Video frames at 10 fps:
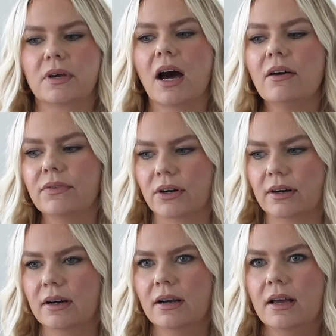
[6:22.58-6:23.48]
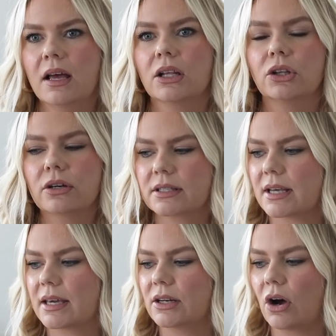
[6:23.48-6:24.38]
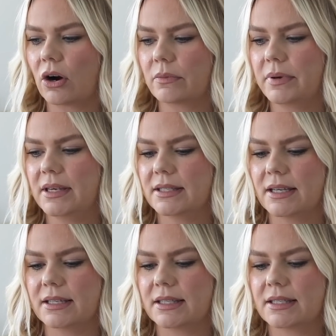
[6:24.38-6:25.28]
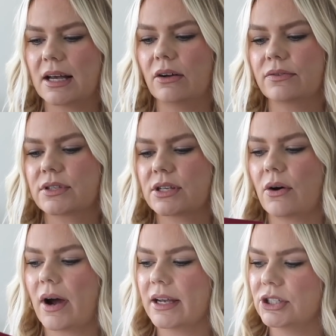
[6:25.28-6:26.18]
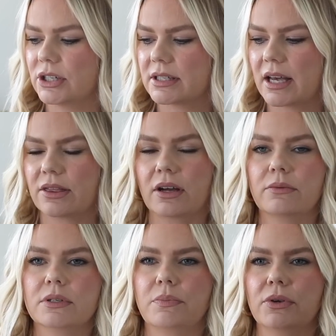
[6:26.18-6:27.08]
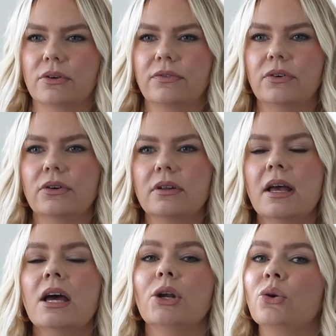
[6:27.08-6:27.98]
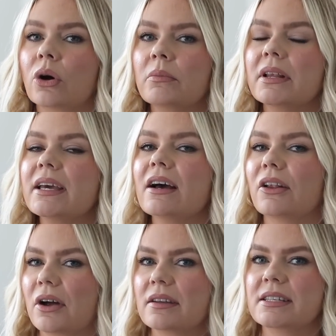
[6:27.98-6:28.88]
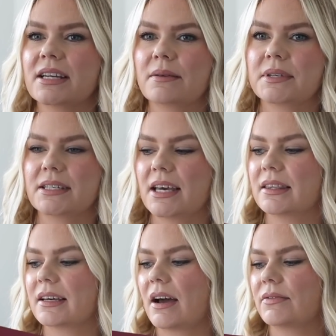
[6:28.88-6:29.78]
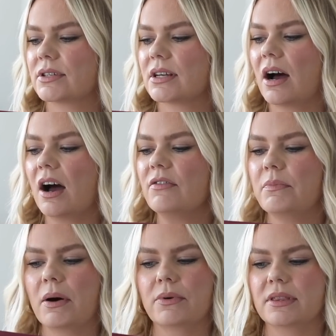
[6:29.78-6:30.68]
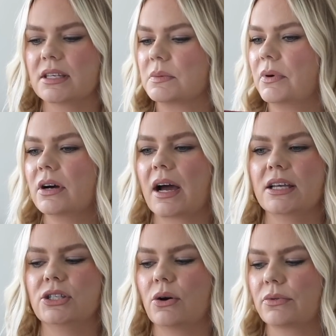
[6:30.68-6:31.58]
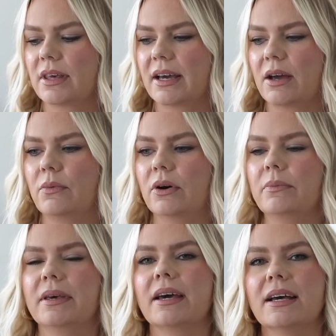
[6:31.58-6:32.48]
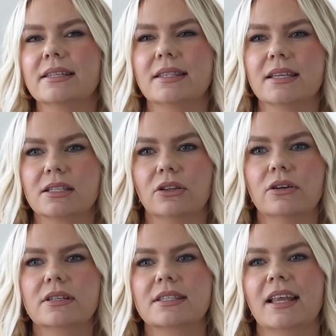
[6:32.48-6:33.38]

cover, looks like an art piece itself. So I thought it was beautiful. Normally, a lot of the times I take the covers off, but with this book, I don't think I will, because this looks